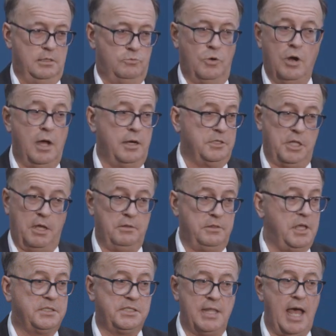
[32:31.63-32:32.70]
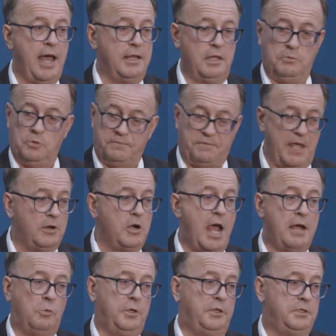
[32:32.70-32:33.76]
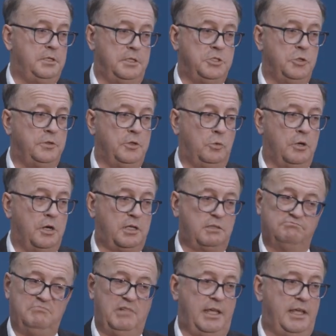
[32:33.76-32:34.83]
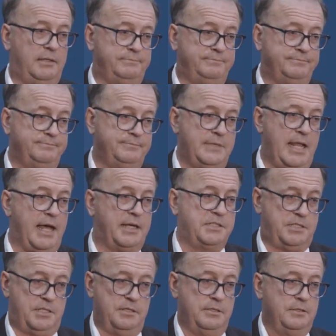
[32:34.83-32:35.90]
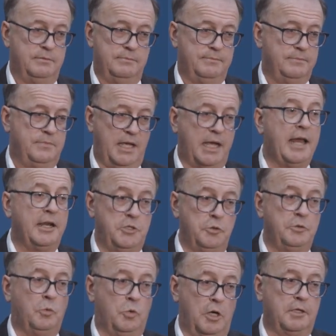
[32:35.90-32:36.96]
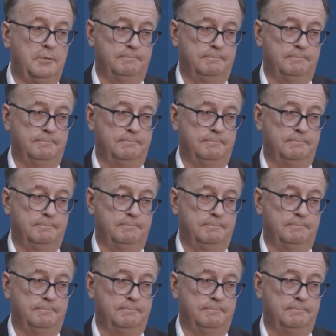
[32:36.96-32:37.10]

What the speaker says: It's not, if they're not willing to do the work, next. They got to do the work.